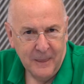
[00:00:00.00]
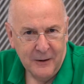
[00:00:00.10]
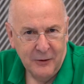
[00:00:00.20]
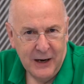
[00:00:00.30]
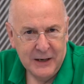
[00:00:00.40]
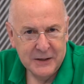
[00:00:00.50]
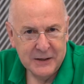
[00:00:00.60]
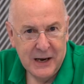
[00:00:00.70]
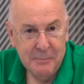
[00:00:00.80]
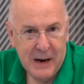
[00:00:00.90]
right?
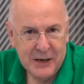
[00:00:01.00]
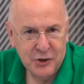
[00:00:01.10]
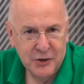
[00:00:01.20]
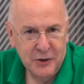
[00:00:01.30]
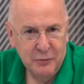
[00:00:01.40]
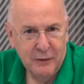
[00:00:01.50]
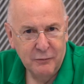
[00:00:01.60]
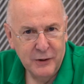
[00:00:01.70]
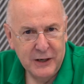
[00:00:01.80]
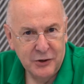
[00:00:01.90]
Imagine you have
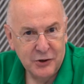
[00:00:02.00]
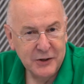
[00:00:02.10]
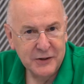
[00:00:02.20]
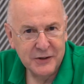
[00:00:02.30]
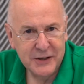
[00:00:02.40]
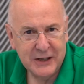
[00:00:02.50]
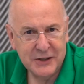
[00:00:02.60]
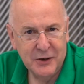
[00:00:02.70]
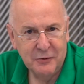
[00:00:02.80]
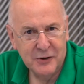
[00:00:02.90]
reached
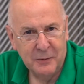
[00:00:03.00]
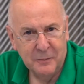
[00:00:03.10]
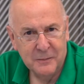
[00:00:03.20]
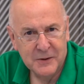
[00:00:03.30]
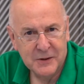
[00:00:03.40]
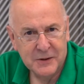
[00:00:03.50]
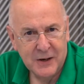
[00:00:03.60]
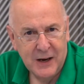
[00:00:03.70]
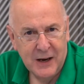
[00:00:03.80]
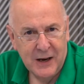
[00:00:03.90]
6 no trumps
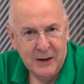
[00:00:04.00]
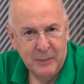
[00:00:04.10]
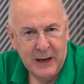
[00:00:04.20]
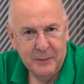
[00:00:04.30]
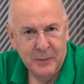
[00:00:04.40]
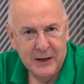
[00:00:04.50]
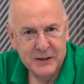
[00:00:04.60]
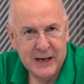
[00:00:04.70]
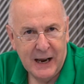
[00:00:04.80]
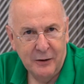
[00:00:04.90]
played by
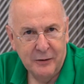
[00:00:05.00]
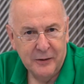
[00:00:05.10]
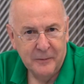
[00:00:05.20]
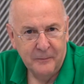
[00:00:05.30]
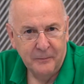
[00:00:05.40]
South